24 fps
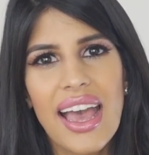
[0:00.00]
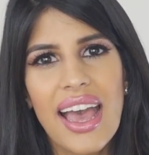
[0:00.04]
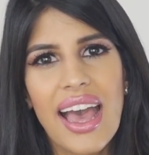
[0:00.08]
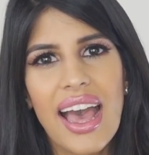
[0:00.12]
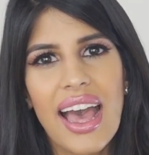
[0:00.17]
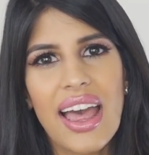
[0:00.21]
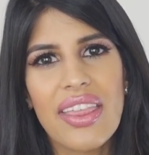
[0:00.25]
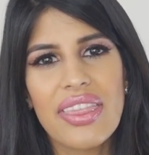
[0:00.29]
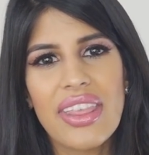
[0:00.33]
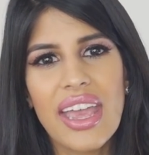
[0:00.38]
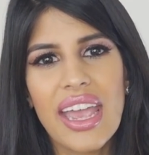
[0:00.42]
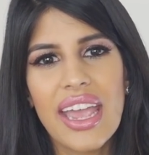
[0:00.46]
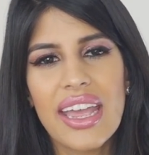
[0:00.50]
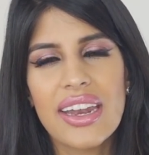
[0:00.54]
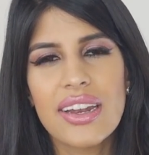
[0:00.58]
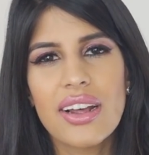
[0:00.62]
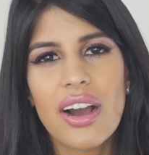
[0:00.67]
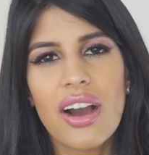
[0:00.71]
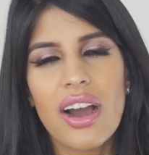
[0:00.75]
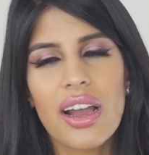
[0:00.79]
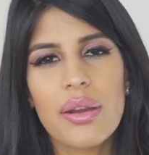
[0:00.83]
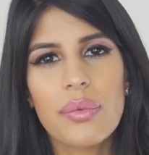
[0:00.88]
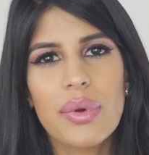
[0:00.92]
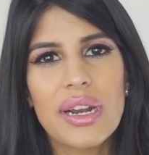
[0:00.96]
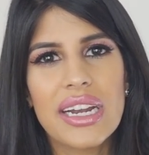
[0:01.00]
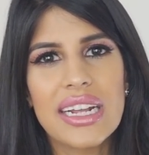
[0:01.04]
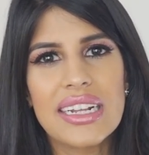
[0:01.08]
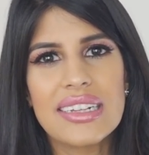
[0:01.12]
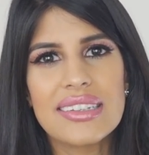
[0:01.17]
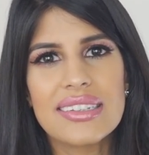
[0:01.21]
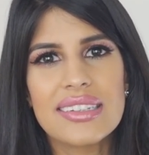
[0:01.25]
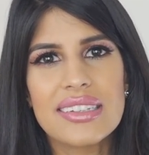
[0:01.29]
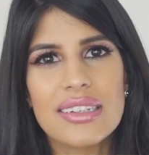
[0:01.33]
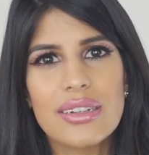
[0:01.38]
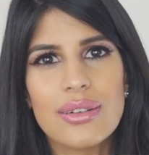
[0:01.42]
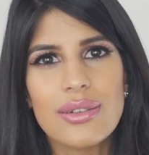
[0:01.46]
And then I went
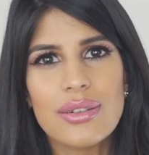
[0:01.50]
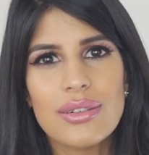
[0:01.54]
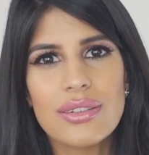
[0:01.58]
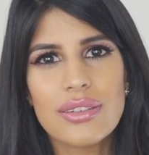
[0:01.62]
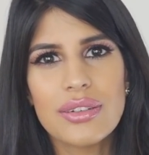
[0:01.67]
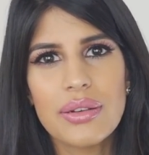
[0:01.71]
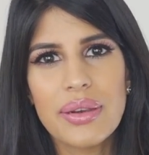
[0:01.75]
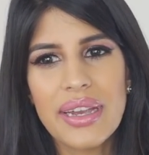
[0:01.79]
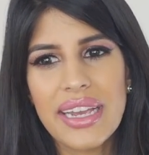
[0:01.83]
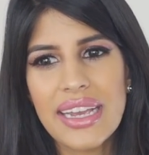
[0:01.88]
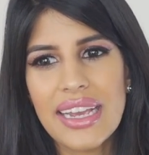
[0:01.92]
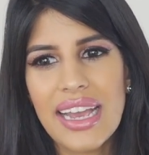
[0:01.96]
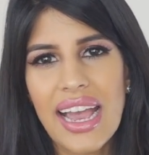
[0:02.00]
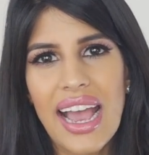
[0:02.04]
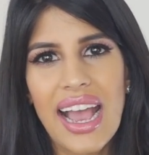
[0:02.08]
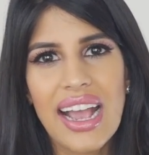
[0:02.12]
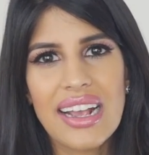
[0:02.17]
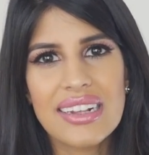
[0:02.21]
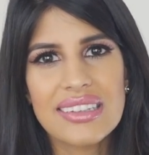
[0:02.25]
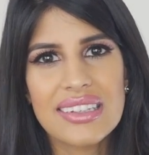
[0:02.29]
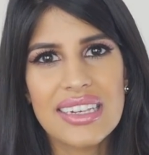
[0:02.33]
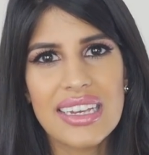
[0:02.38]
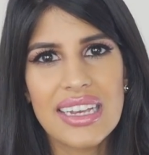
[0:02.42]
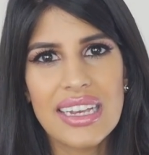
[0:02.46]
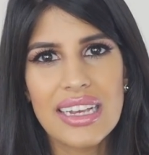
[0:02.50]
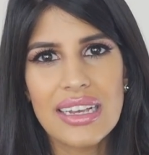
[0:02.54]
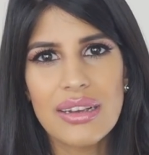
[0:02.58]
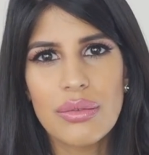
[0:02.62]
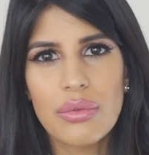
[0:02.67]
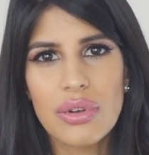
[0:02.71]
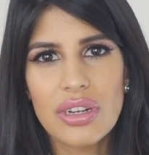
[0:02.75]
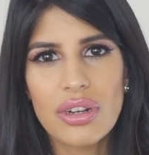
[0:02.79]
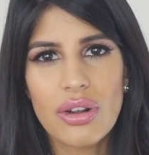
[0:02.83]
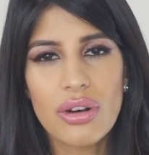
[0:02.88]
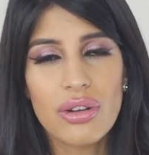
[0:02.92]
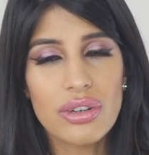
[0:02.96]
into doing
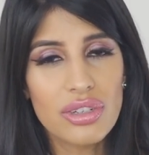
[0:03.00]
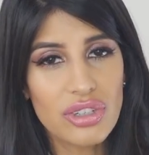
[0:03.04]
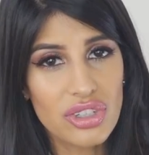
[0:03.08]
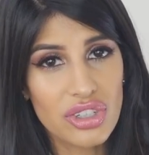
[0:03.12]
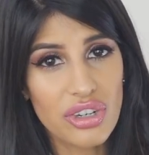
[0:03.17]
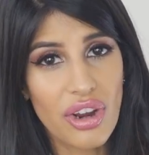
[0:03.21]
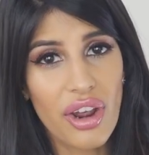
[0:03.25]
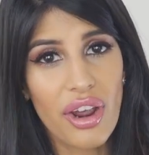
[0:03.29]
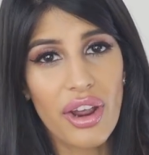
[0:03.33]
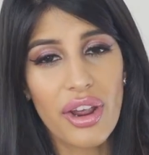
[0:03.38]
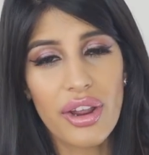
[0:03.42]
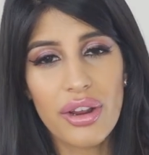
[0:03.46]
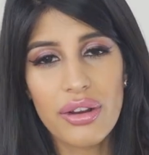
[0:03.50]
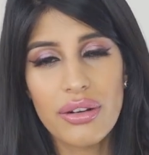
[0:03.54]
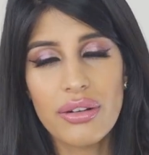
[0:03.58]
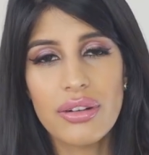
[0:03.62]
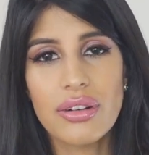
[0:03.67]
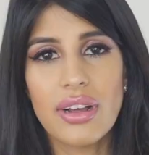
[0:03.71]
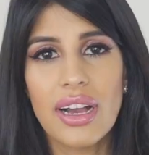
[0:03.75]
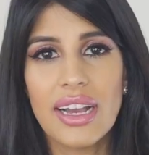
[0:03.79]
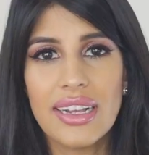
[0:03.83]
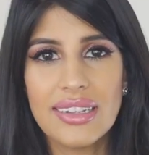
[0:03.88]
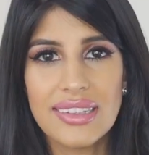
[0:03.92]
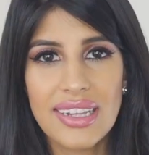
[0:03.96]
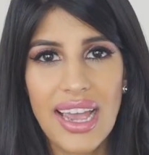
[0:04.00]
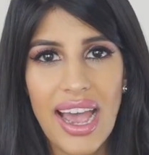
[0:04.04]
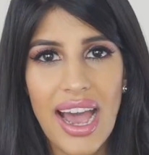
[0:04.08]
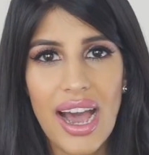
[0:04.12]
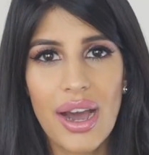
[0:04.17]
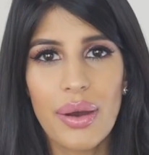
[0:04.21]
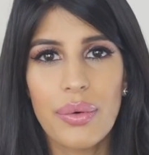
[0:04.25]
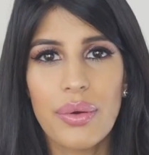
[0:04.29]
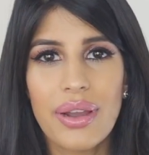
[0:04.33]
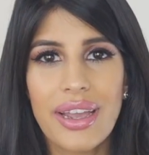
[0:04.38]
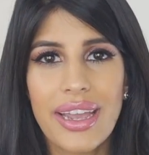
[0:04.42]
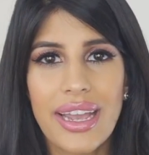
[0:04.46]
acting on a show like
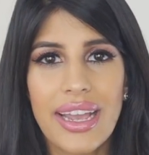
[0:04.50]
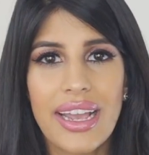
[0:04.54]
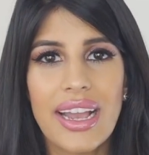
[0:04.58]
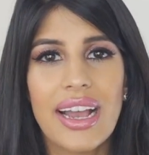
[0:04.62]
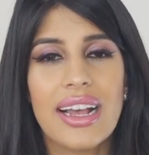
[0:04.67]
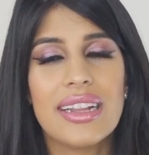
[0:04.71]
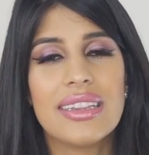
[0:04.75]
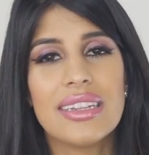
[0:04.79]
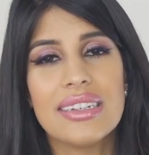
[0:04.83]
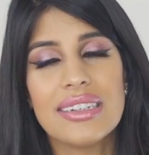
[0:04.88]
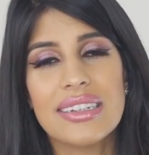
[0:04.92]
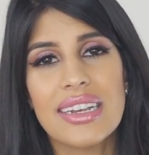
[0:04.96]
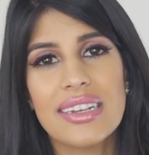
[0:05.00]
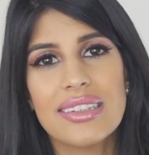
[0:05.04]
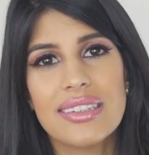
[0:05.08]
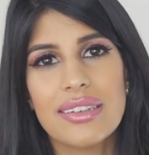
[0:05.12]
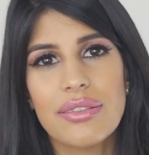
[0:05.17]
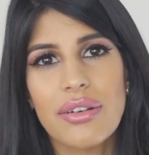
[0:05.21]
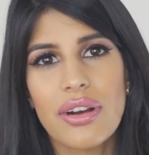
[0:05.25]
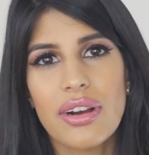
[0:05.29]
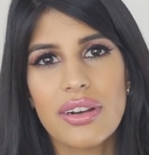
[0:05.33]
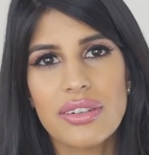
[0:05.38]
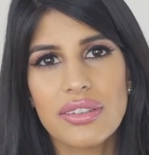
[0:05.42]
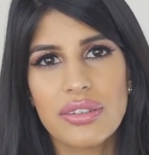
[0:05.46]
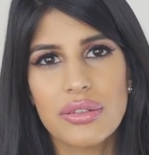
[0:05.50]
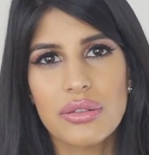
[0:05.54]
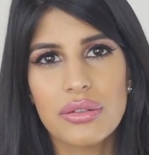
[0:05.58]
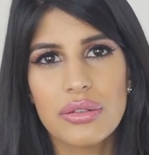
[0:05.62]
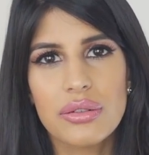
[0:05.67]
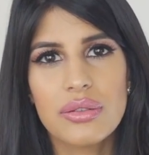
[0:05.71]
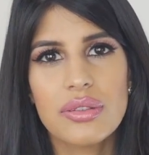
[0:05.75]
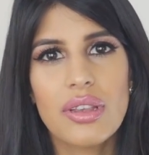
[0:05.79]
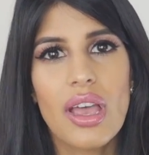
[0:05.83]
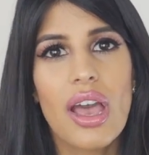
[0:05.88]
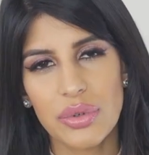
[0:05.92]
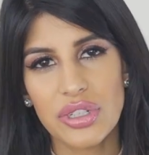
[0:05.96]
Towie and then Desi
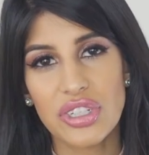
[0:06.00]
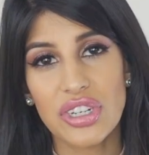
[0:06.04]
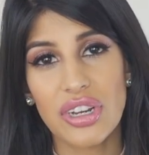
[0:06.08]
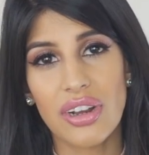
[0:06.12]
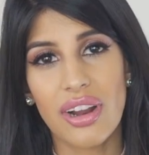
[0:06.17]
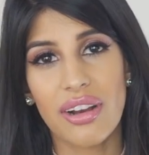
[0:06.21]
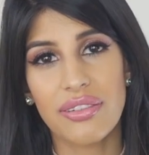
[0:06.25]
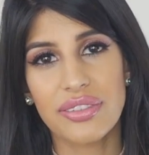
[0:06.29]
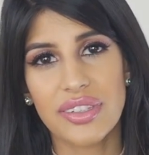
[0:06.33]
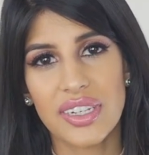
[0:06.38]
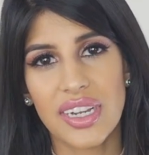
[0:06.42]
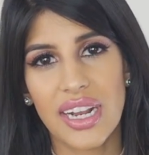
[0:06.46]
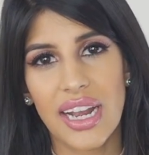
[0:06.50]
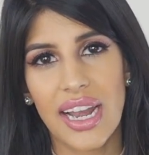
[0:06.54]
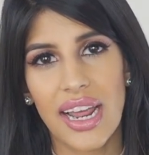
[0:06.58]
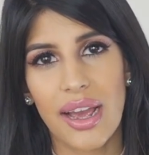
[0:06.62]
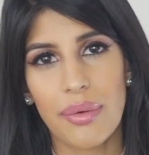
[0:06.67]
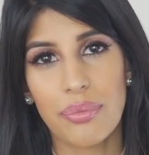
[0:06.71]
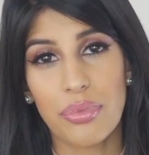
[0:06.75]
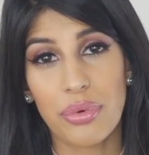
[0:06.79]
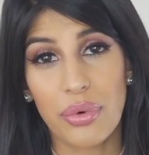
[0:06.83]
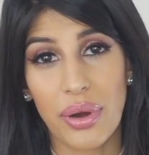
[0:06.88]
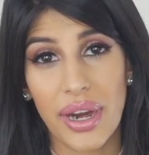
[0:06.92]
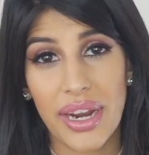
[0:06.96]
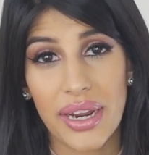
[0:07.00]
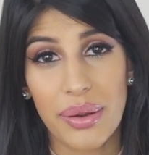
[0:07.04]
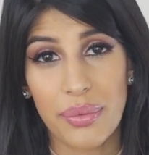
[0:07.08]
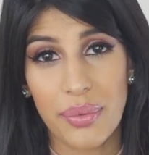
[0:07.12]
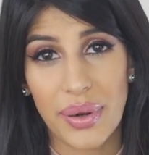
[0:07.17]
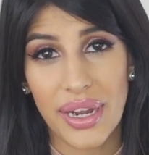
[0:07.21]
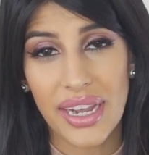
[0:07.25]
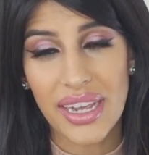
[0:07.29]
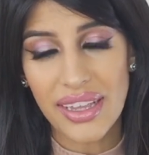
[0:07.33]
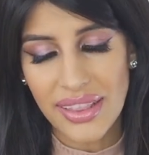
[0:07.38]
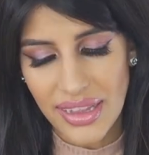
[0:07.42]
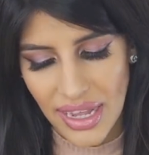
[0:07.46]
Rascals. Who would you love to collaborate
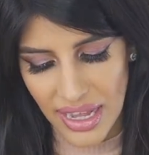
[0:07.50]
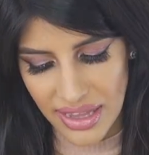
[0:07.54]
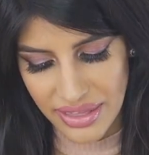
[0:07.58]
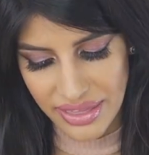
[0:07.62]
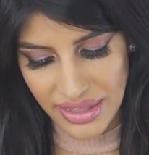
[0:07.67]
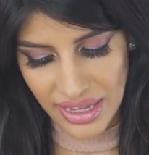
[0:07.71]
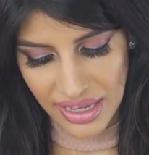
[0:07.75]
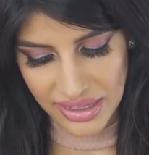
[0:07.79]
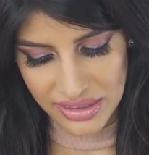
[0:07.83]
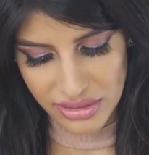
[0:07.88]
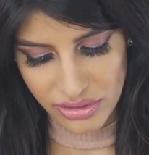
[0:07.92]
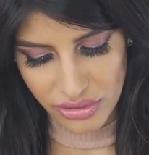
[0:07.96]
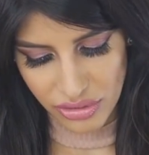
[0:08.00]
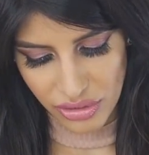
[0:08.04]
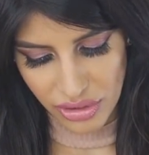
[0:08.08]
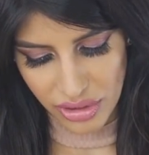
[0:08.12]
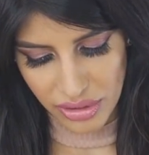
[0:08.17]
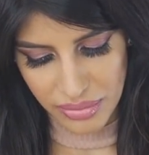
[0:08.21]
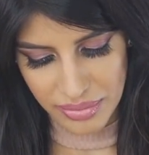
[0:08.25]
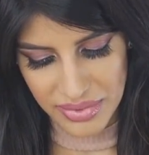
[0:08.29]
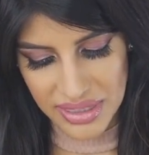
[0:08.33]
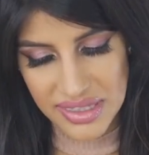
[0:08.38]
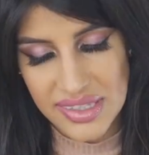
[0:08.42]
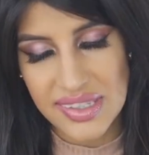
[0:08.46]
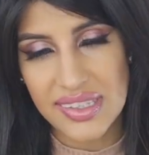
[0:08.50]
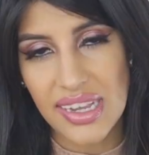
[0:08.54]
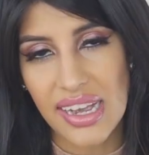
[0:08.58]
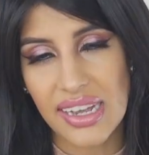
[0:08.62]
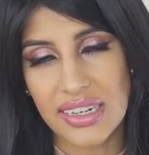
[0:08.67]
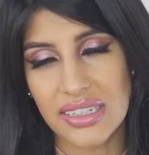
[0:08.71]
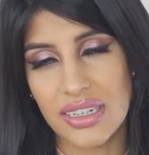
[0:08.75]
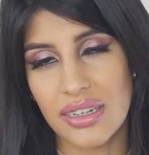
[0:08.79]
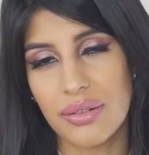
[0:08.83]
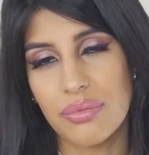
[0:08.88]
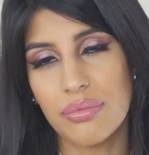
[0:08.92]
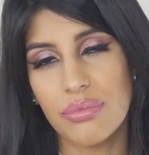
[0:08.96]
with? And that's from
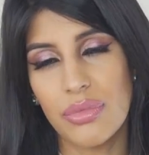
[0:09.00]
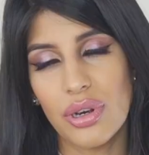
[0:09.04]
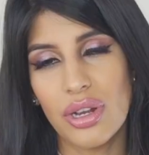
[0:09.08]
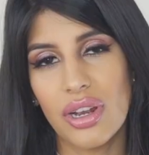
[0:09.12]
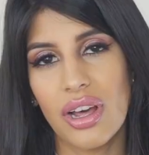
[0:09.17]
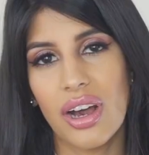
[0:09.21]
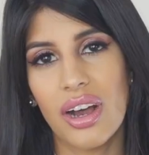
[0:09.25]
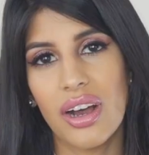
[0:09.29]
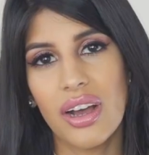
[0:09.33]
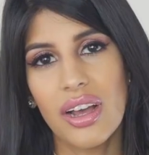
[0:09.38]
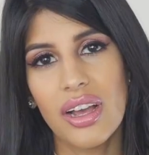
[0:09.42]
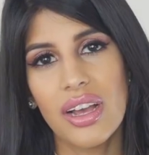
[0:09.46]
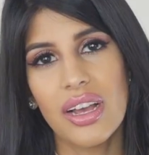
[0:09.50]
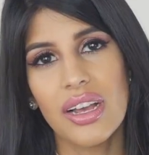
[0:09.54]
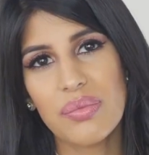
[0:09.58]
Zen Muller.